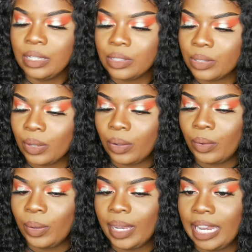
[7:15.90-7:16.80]

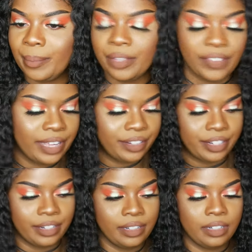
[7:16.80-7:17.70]
So let me find
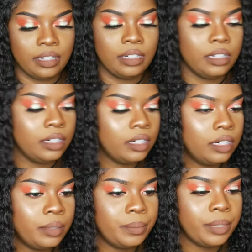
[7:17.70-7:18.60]
her
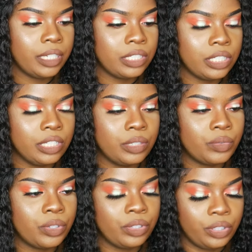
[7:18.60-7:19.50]
because she is
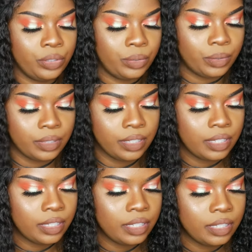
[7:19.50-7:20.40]
real cute.
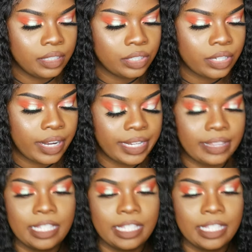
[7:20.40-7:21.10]
She's already in